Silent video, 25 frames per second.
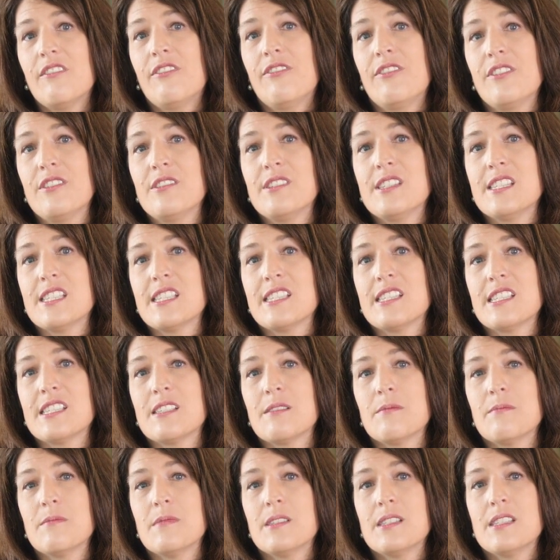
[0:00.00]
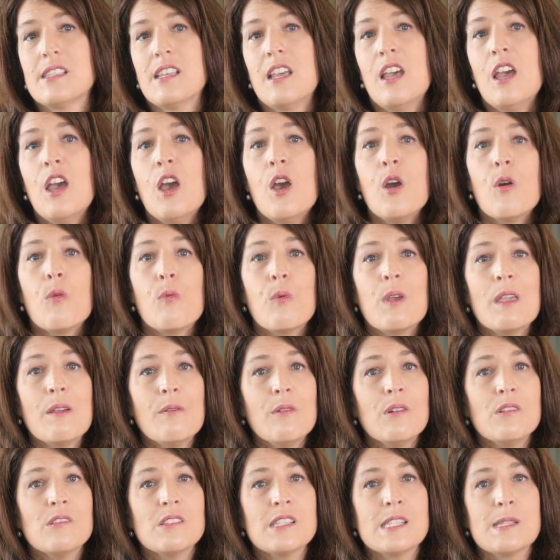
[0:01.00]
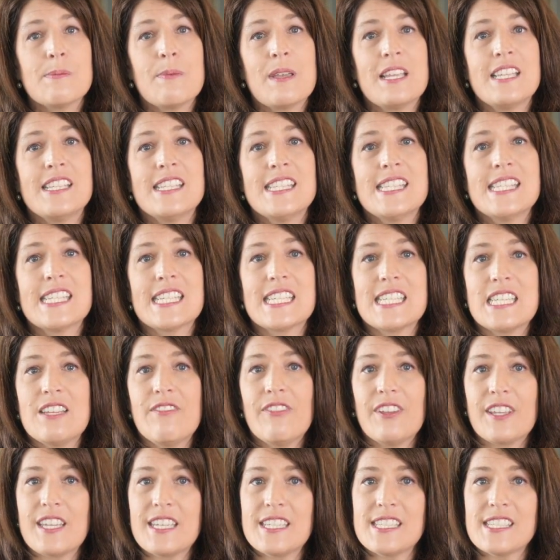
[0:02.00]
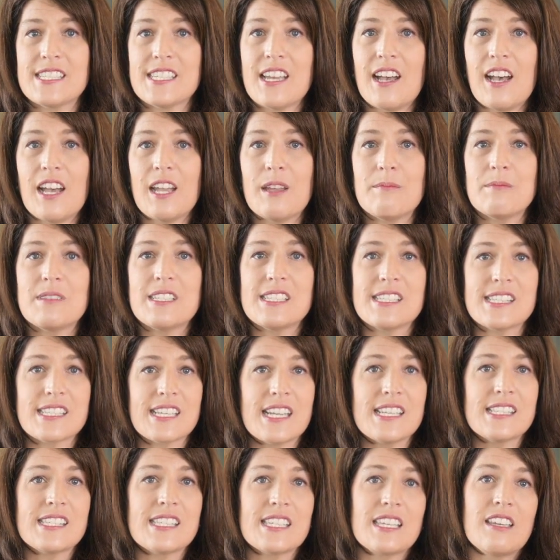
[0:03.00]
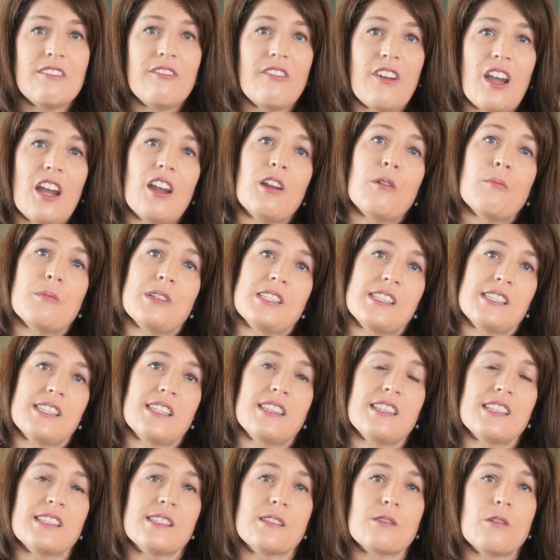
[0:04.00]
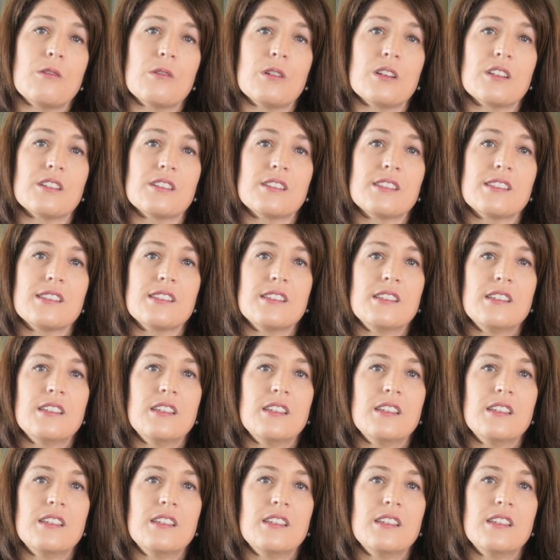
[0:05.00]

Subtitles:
of food systems, we won't spend significant time discussing environments in this course.